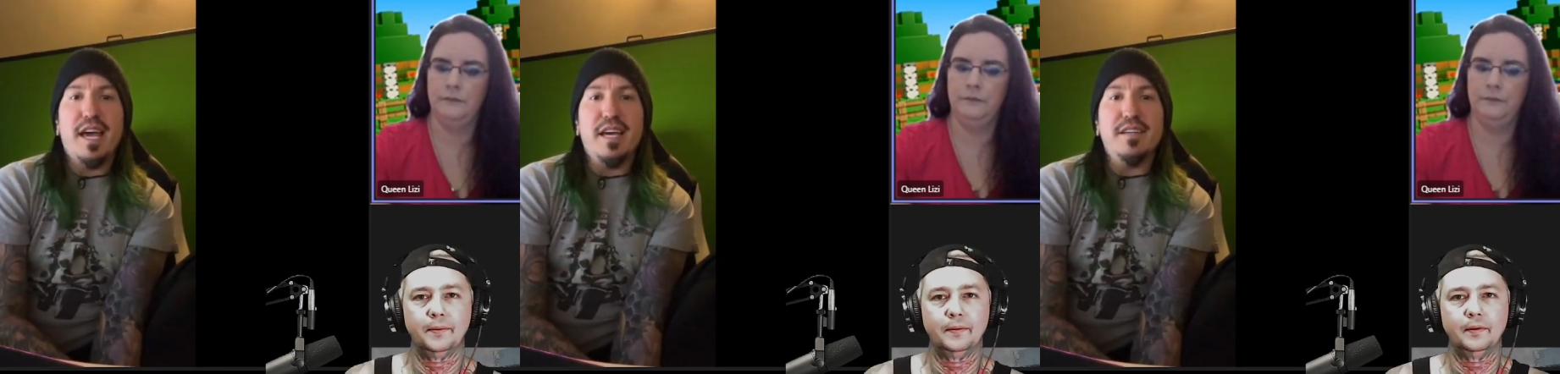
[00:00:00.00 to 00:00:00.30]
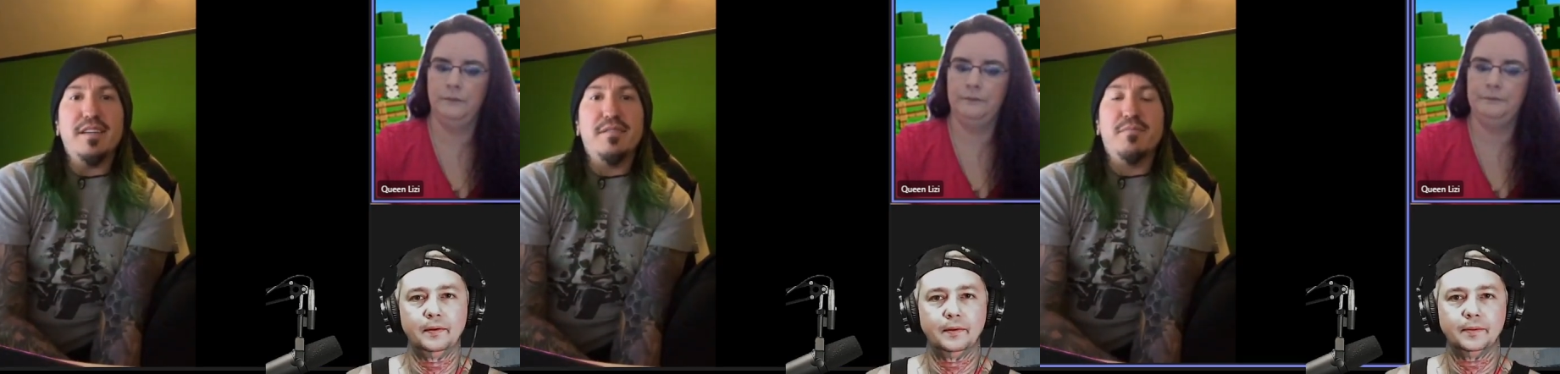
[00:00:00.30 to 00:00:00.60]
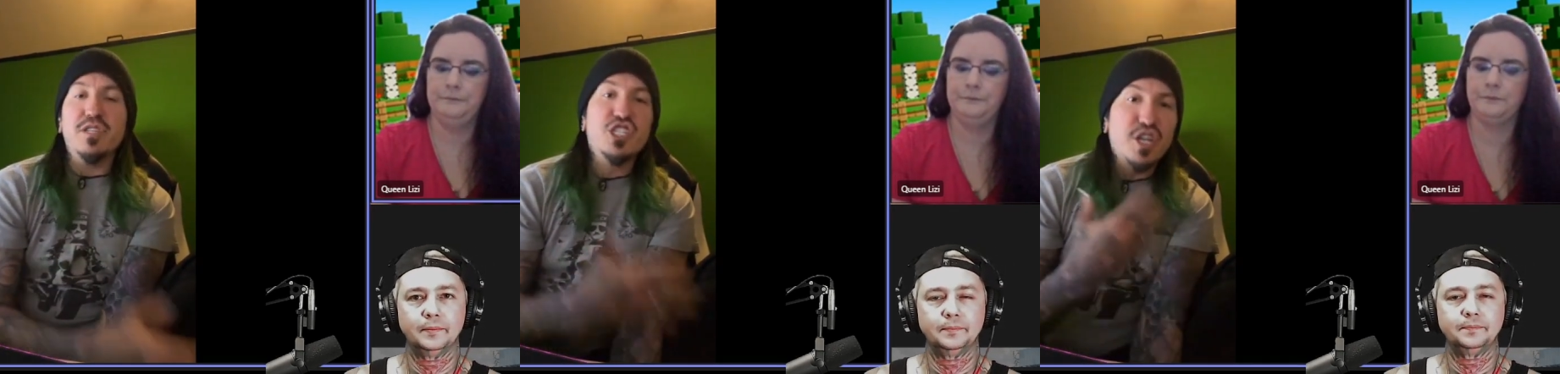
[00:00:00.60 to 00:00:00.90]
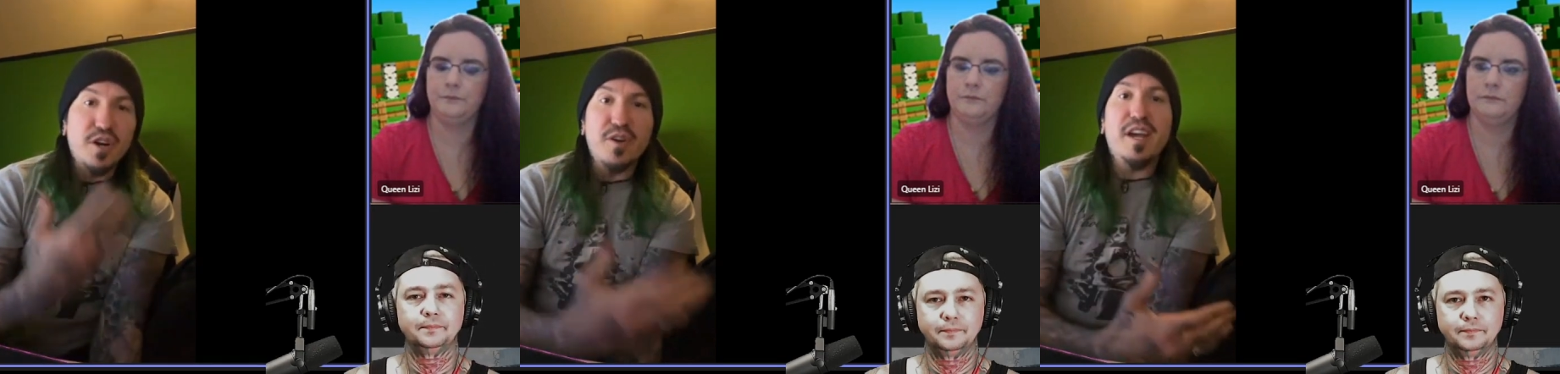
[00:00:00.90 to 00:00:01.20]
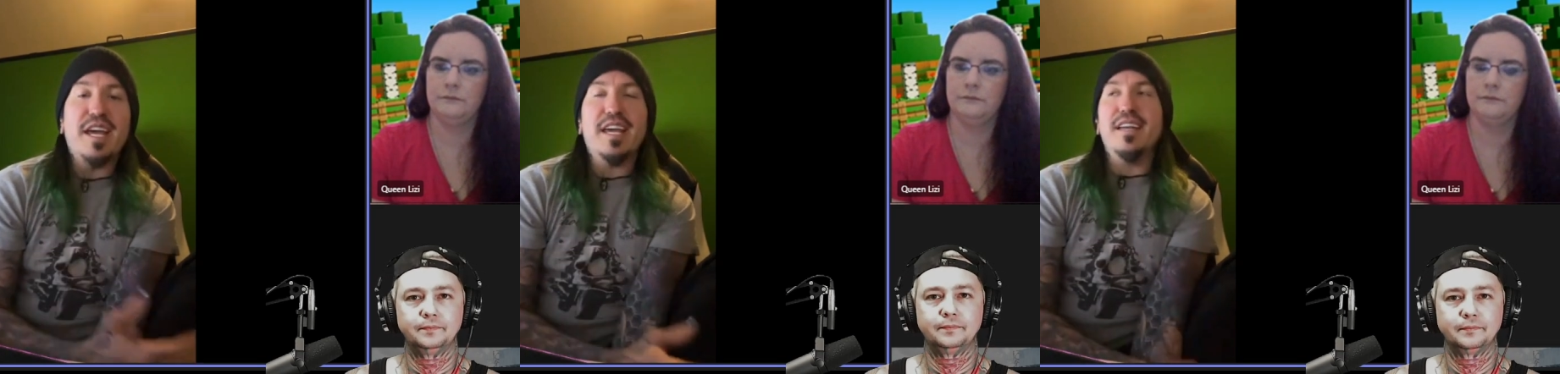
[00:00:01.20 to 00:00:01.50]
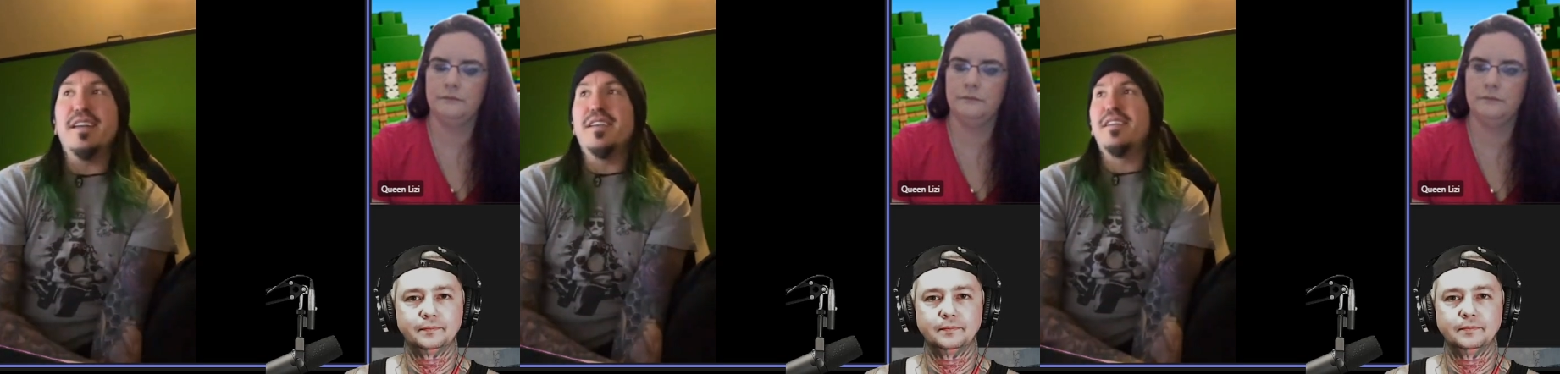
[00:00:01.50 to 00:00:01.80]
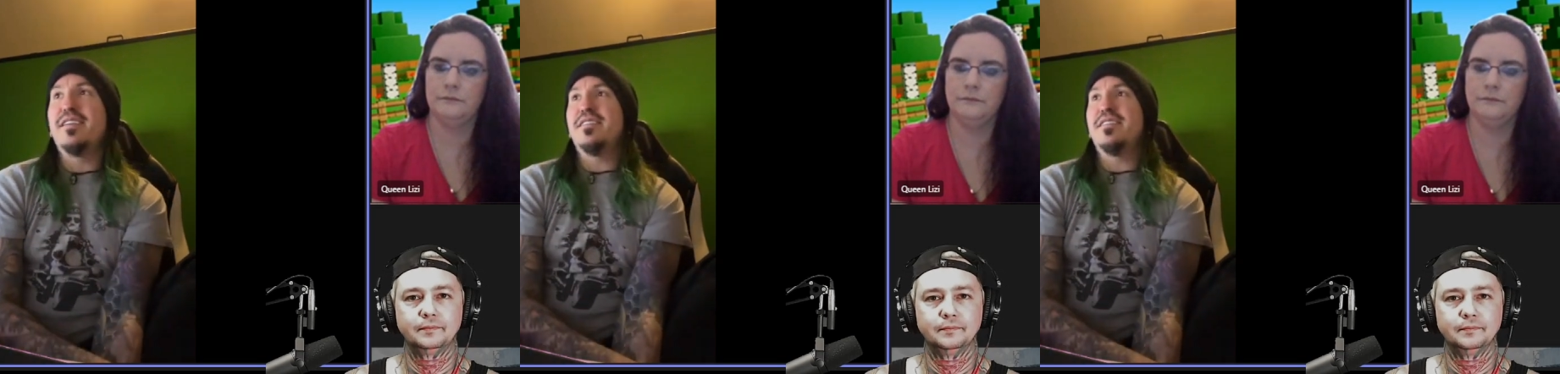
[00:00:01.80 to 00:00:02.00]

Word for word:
Speaker 1: and maturing and